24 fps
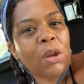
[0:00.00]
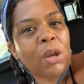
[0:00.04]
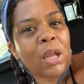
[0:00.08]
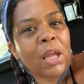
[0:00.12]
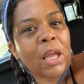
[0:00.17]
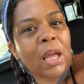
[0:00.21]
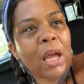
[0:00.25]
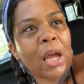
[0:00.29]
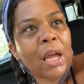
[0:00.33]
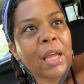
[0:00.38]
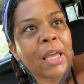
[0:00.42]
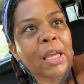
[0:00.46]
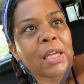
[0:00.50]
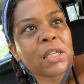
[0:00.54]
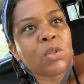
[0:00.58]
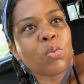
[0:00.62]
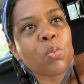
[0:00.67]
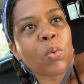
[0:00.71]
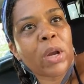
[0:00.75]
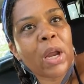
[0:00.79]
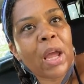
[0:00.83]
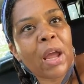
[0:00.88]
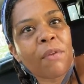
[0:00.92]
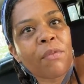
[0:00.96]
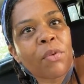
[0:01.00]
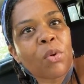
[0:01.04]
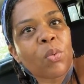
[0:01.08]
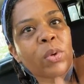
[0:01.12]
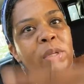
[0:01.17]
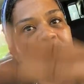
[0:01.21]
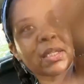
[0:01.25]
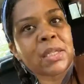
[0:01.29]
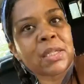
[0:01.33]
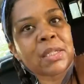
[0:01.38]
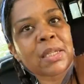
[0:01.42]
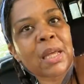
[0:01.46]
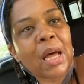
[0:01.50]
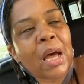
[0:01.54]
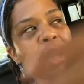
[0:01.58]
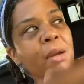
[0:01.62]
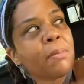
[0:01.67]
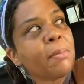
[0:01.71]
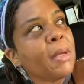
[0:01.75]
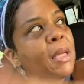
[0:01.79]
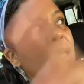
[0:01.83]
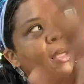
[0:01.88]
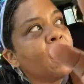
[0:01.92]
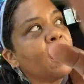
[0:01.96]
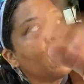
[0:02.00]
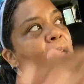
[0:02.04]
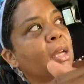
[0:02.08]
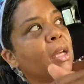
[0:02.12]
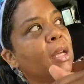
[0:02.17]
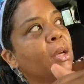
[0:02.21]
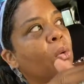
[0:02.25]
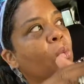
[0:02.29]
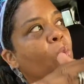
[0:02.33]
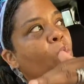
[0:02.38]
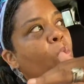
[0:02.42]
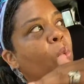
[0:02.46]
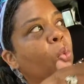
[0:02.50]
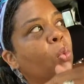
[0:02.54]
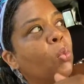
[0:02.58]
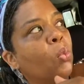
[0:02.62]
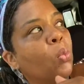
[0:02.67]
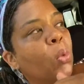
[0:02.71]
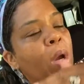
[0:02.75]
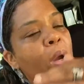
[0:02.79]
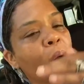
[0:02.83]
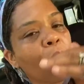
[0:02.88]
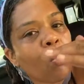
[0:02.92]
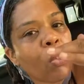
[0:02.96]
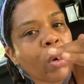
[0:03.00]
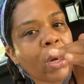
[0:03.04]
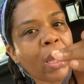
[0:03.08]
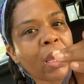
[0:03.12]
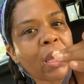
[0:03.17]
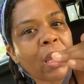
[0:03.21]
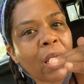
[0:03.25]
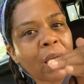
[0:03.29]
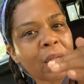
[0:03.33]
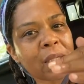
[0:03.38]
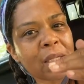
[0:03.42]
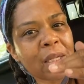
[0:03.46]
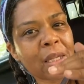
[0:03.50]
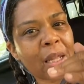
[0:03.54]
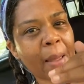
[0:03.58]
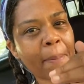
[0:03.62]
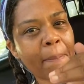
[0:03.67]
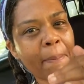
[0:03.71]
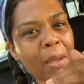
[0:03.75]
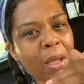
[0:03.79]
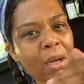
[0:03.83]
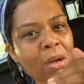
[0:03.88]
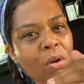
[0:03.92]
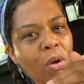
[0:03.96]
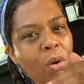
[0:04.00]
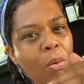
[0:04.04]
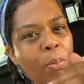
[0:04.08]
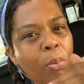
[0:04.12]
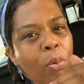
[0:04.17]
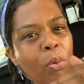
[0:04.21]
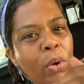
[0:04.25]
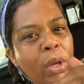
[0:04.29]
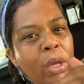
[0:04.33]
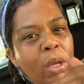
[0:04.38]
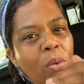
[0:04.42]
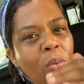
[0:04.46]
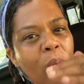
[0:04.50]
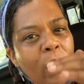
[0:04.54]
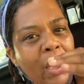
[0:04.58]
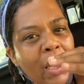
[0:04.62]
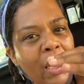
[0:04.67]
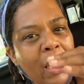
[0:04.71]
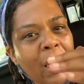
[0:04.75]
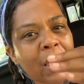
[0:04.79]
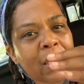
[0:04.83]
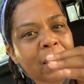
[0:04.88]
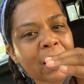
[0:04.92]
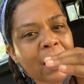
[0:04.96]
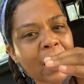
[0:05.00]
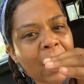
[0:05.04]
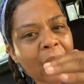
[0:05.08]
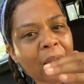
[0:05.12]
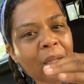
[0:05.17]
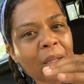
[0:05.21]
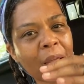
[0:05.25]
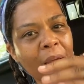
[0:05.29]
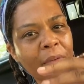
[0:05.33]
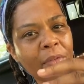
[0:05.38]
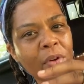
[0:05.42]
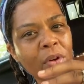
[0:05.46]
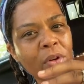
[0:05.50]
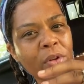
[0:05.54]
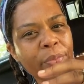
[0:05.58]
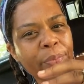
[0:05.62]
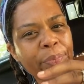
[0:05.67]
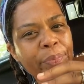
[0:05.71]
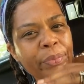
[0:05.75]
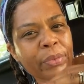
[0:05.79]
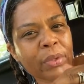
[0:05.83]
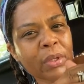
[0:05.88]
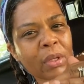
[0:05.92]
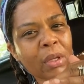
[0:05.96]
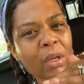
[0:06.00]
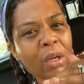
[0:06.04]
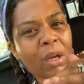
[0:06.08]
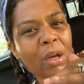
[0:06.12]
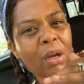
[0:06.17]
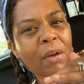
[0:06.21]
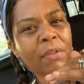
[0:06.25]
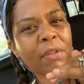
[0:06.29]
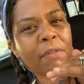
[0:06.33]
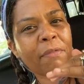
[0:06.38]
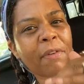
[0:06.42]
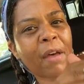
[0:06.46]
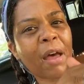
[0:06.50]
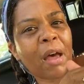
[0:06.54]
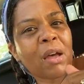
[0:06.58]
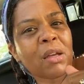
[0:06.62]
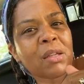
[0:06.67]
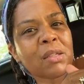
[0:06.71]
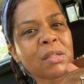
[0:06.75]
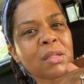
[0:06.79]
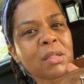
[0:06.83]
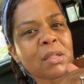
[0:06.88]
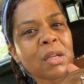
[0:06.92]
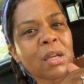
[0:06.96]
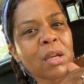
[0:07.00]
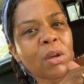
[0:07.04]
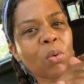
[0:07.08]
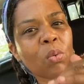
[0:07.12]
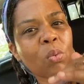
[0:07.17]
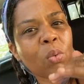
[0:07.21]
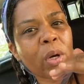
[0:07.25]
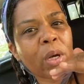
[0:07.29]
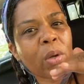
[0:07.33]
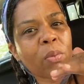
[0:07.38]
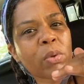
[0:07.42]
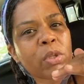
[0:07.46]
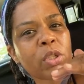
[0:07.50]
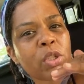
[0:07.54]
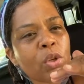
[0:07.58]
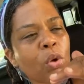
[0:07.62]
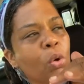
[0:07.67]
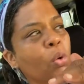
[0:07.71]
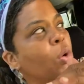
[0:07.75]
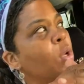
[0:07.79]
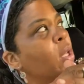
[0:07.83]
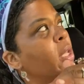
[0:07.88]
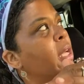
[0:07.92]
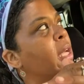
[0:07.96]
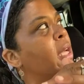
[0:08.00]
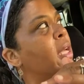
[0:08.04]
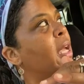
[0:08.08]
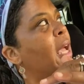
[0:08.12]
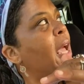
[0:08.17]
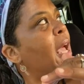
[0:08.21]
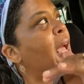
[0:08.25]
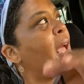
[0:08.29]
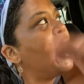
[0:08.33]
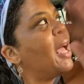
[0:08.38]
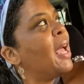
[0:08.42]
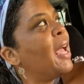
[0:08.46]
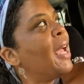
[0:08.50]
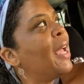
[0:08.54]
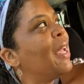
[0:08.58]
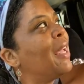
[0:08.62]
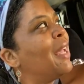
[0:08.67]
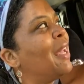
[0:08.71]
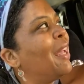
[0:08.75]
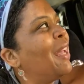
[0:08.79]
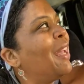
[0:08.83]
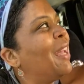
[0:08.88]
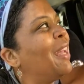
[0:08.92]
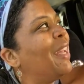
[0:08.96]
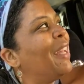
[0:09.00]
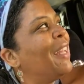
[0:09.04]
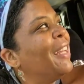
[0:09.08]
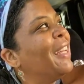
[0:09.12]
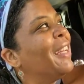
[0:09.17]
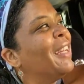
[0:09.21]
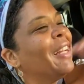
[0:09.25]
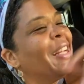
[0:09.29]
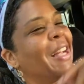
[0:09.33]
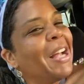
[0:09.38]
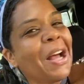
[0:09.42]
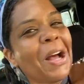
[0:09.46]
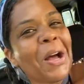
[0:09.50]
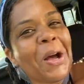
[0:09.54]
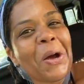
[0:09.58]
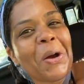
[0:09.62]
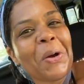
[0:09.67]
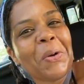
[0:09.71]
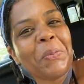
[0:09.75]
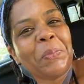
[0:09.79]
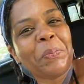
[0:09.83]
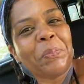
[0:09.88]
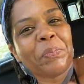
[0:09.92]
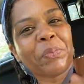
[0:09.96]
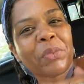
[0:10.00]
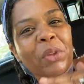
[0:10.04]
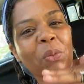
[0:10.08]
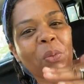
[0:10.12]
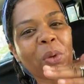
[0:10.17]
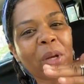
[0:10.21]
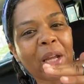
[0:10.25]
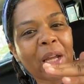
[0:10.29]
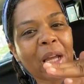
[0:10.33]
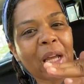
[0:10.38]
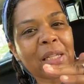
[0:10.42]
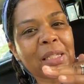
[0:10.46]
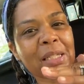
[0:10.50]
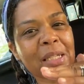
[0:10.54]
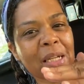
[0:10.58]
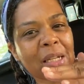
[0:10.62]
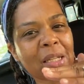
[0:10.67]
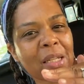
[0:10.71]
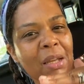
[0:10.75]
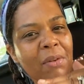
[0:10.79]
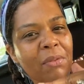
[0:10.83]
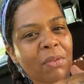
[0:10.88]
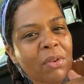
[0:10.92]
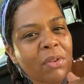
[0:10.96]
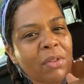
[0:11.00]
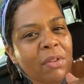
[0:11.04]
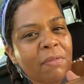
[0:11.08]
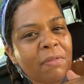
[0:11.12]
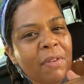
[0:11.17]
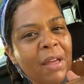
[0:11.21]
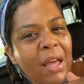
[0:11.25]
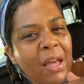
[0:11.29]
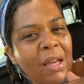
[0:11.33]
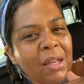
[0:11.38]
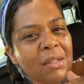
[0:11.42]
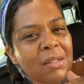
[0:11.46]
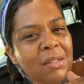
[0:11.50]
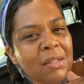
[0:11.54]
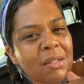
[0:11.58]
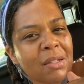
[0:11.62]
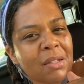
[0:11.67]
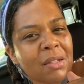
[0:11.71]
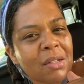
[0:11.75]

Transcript: I guess whatever was inside me, when I got to that pinnacle point, when I got to that level of the fast, when it was totally, hey, when I got to the level of the fast,